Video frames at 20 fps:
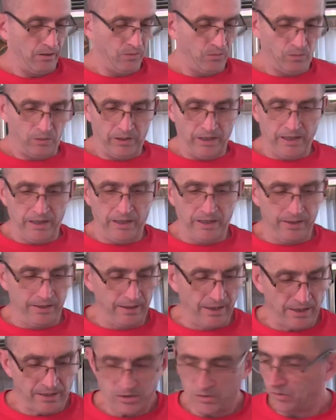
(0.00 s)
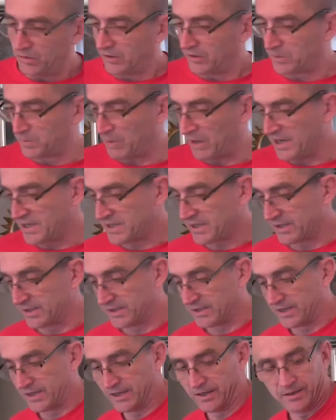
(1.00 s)
Okay, that's all the
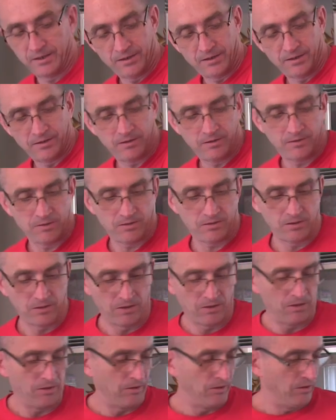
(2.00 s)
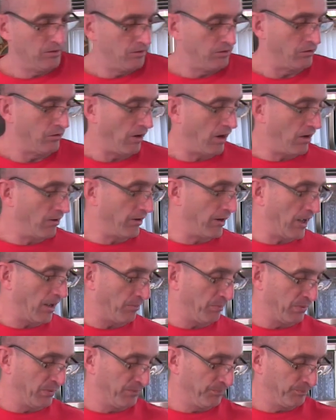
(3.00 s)
spices ground
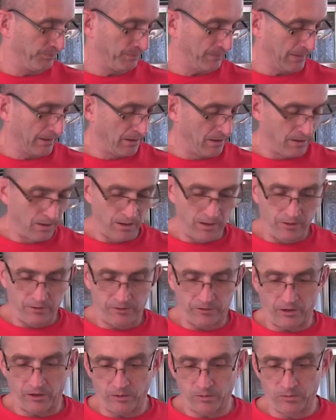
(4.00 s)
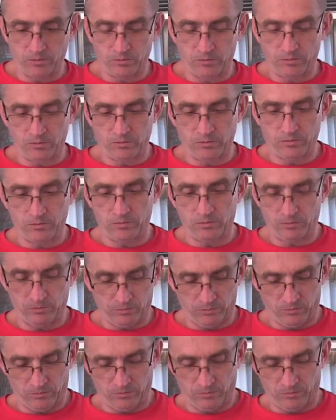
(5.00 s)
up. So
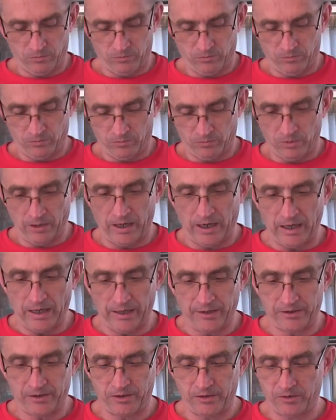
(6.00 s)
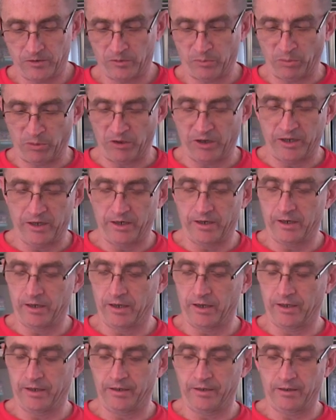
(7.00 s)
what I like to do is put it in
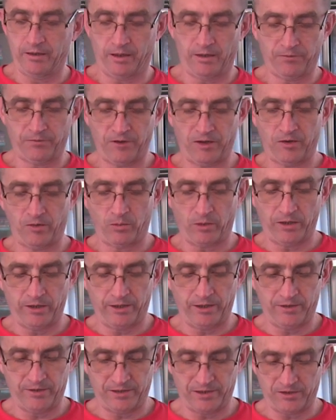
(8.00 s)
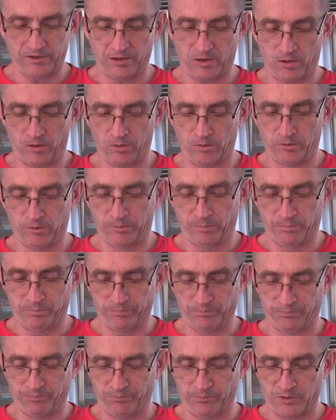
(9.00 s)
a, I found one of these things, an old
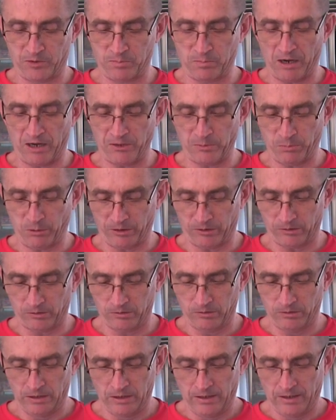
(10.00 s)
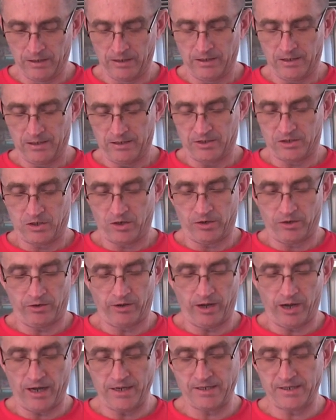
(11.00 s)
spice bottle. It's got a
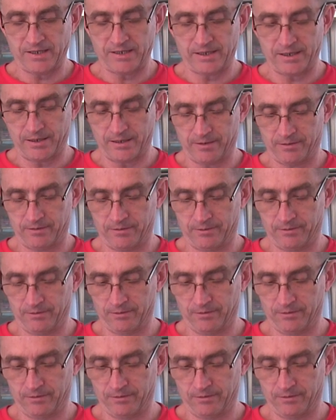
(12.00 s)
nice uh,